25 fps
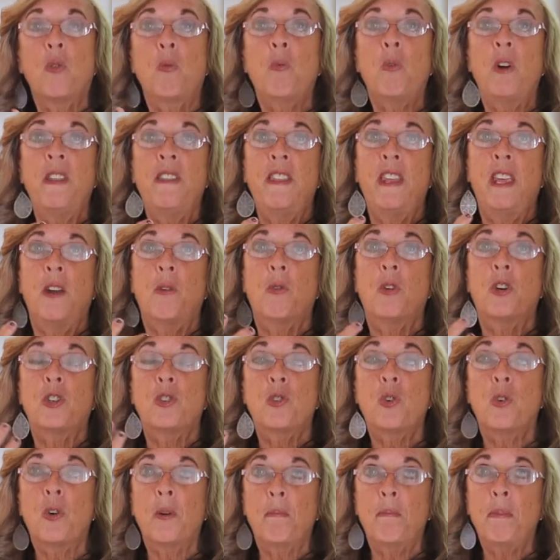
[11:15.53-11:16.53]
when they were
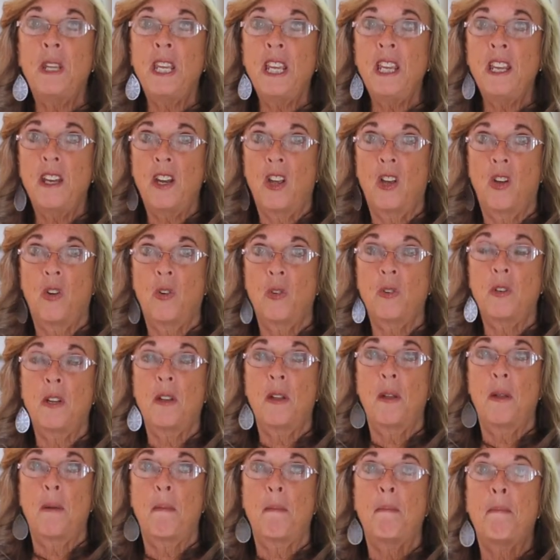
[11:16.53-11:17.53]
torpedoed
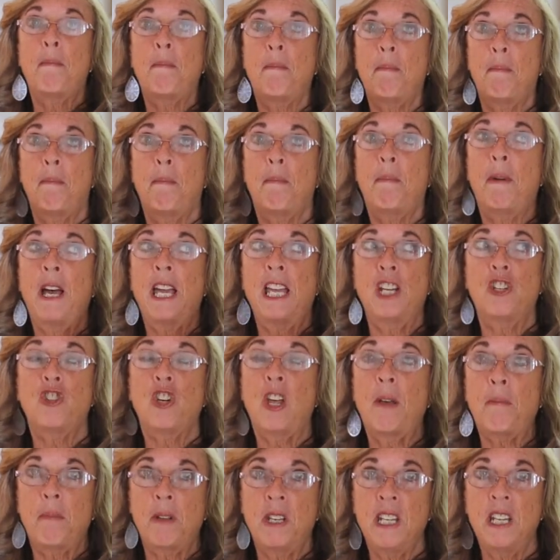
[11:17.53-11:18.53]
by a
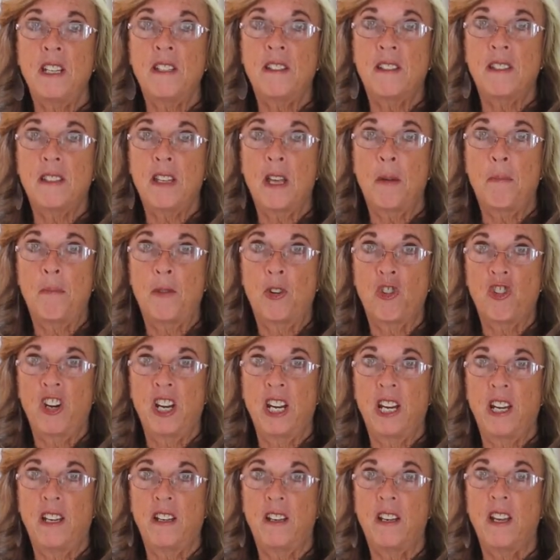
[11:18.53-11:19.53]
Japanese
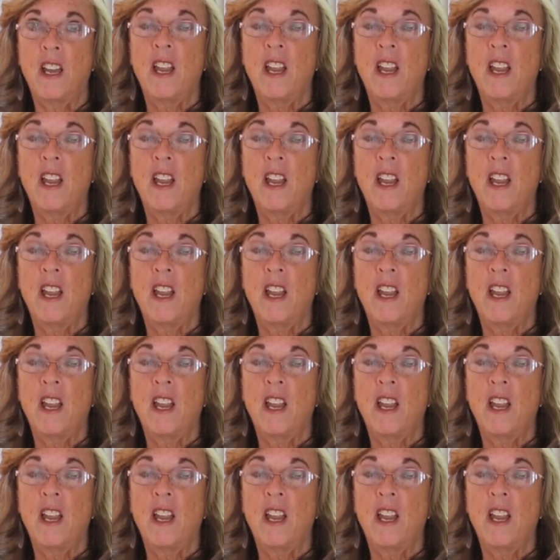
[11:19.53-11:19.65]
submarine.